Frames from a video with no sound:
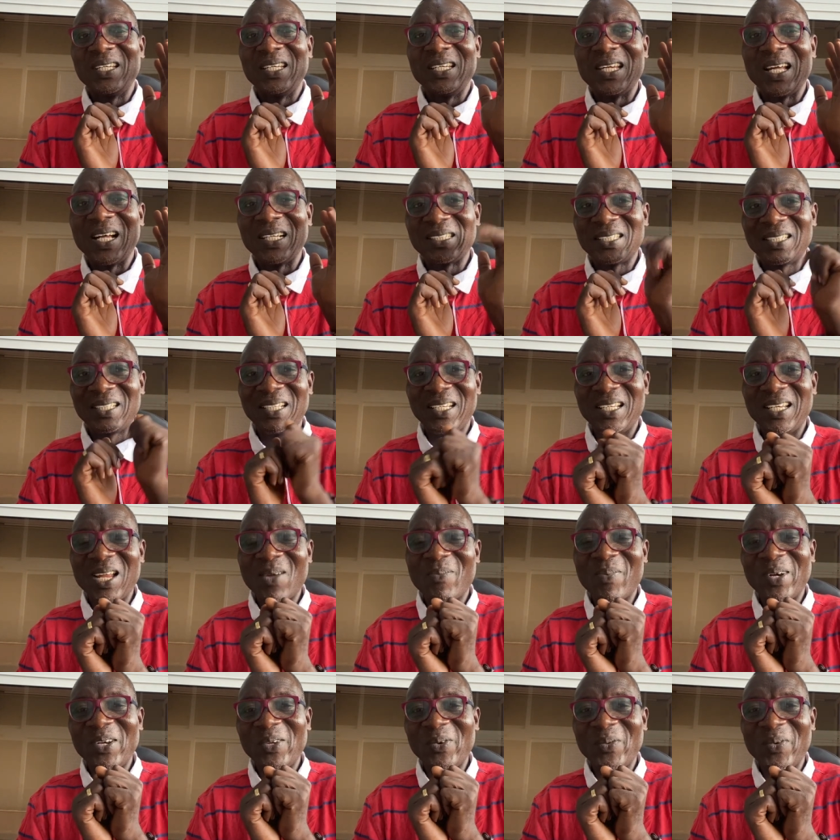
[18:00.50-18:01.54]
in that in that
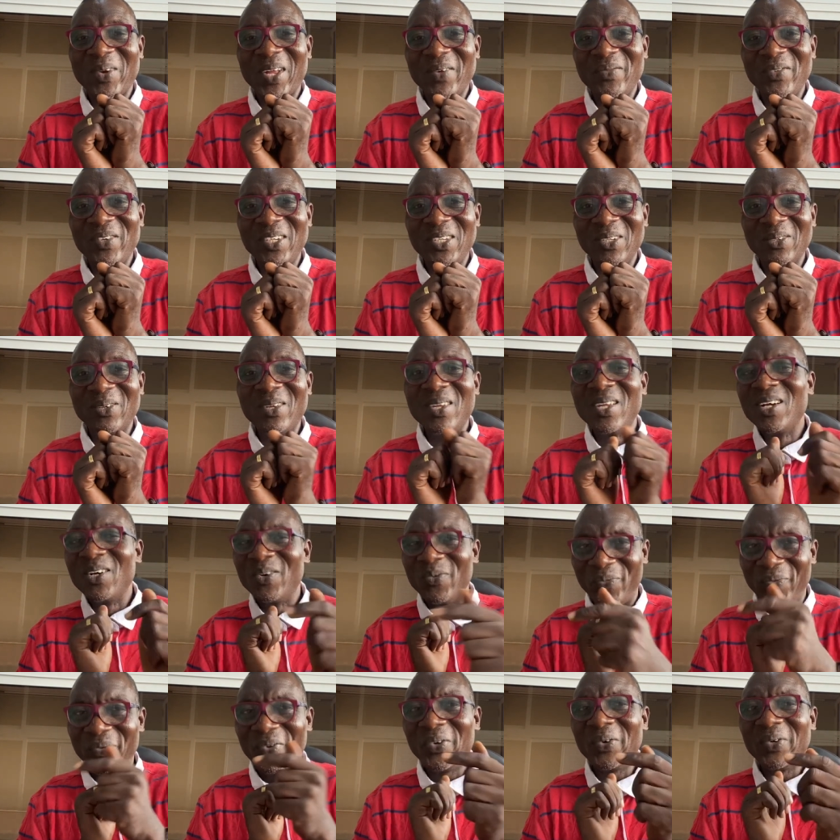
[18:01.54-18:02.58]
particular video.
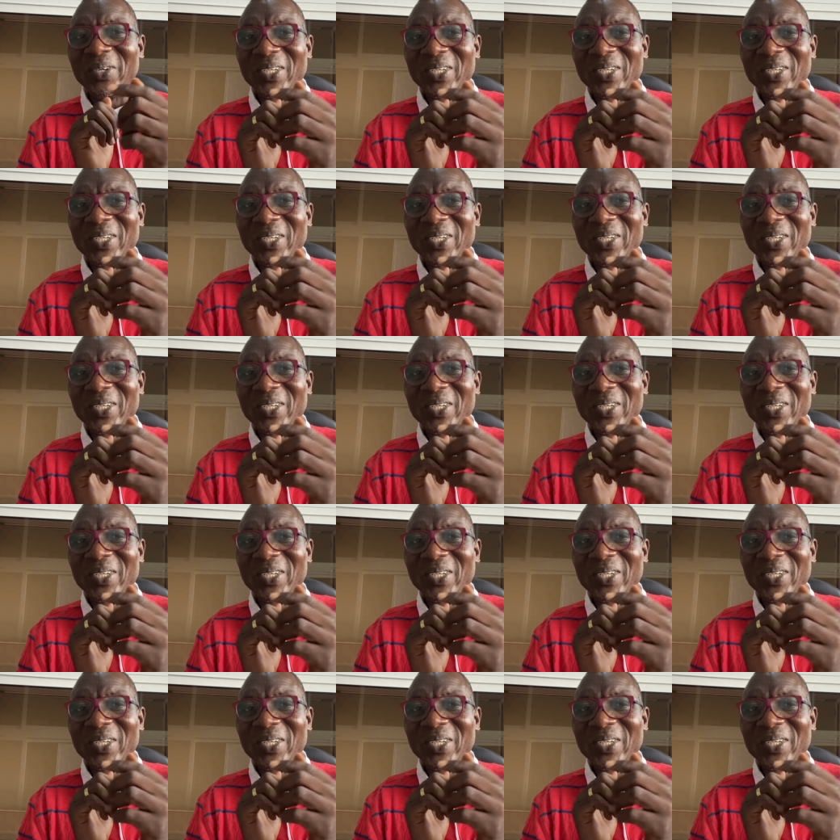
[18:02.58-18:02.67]
View